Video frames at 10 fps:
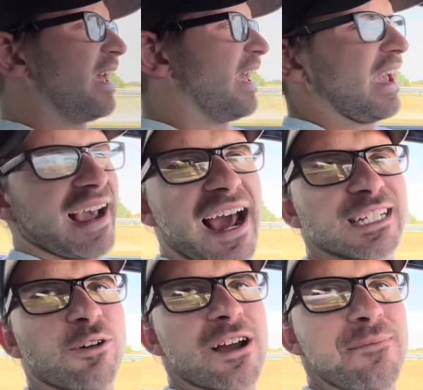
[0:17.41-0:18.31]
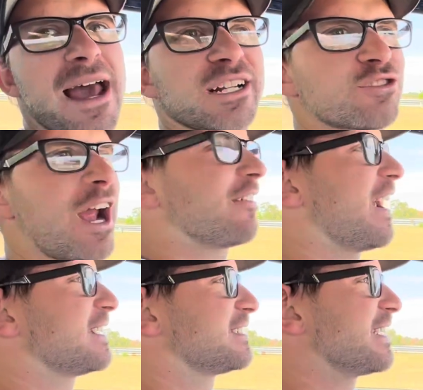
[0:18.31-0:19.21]
Hey guys, welcome back to Dry
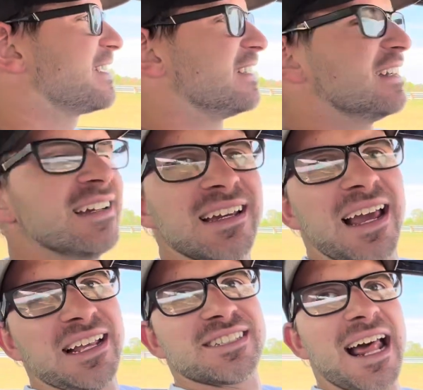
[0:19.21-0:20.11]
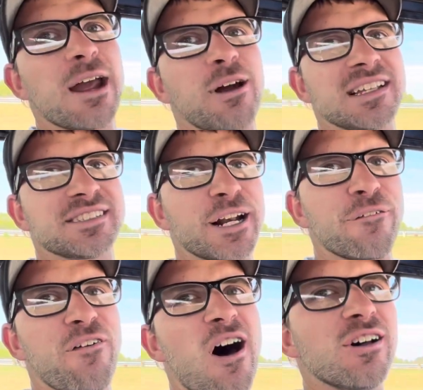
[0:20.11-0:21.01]
Racing. And today we're at Cedar
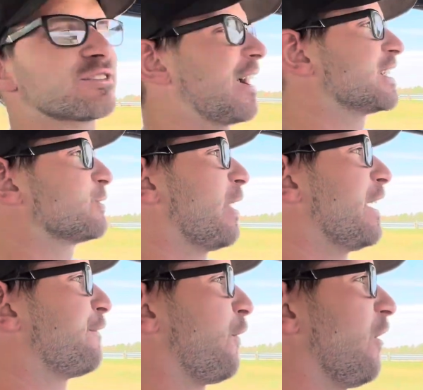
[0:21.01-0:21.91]
Falls Raceway for,